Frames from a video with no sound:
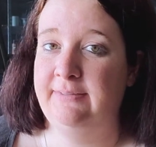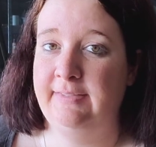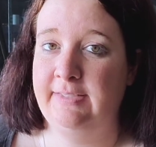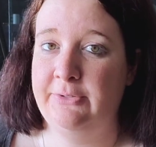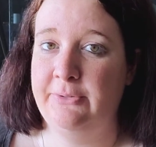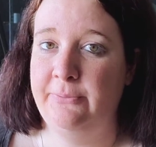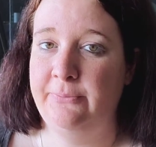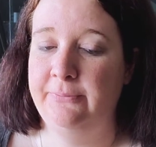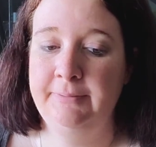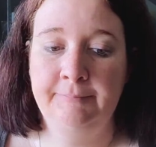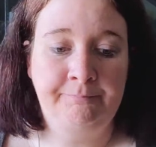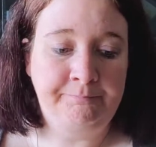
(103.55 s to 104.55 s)
So,
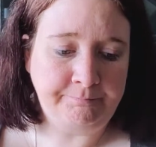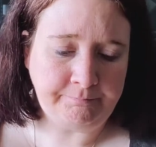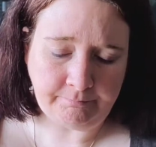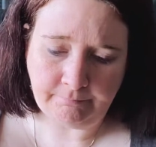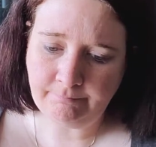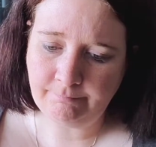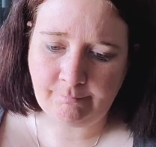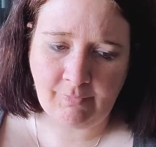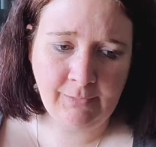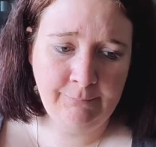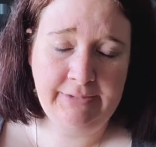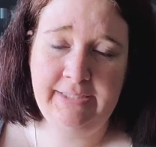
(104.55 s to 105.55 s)

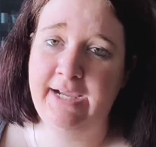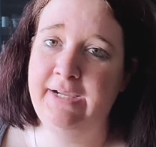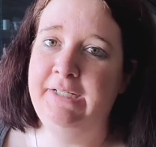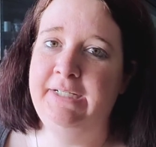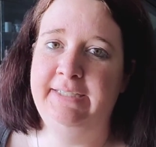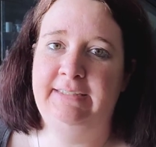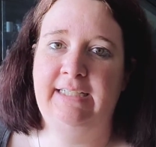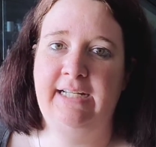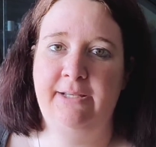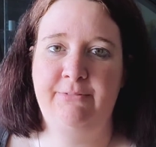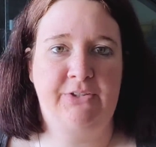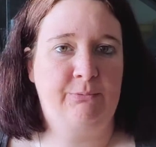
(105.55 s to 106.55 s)
but yeah,
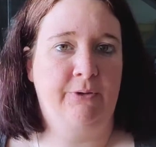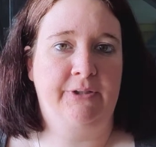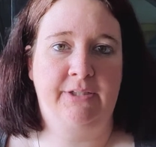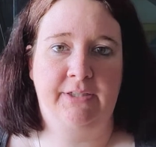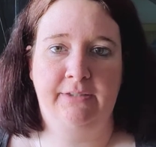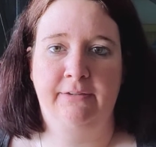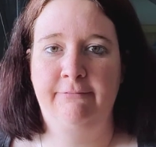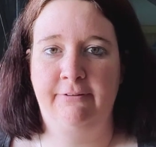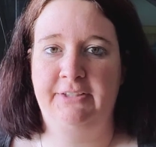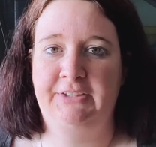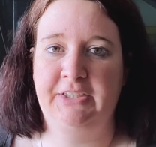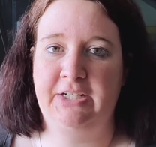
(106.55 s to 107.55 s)
today I'm just
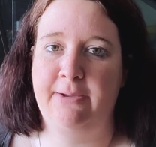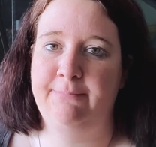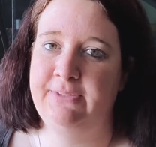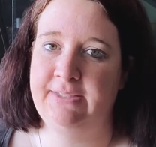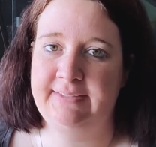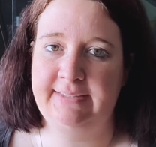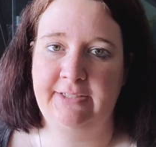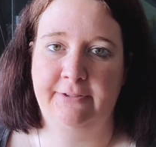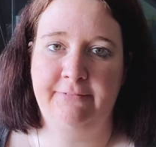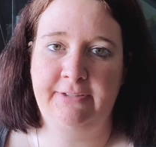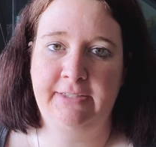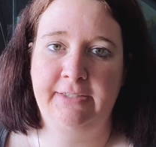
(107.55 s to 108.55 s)
finishing up the
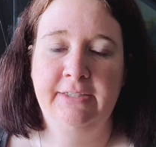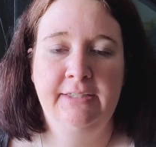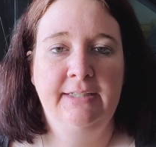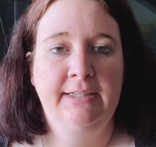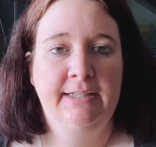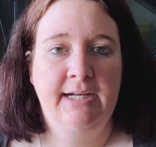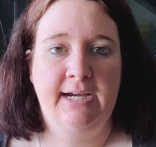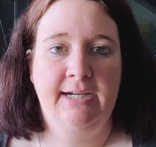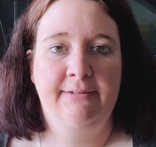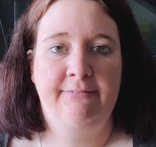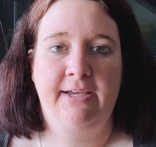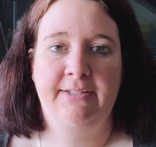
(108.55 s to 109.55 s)
CRV.
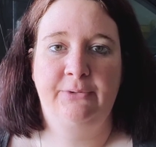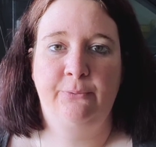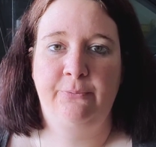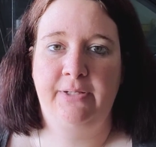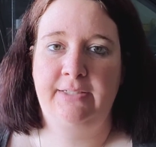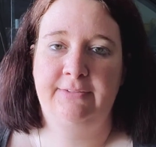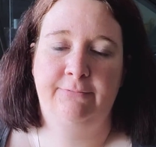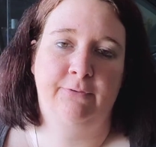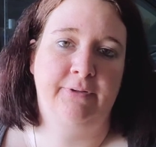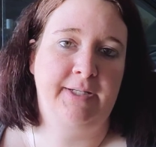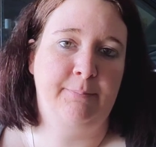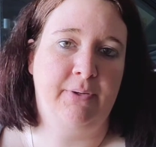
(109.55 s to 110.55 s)
I've had to wait
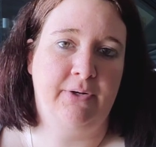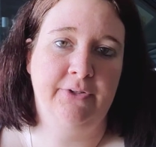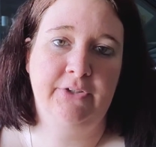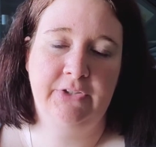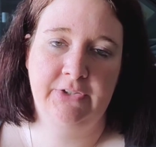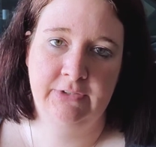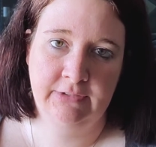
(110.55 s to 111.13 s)
for a part.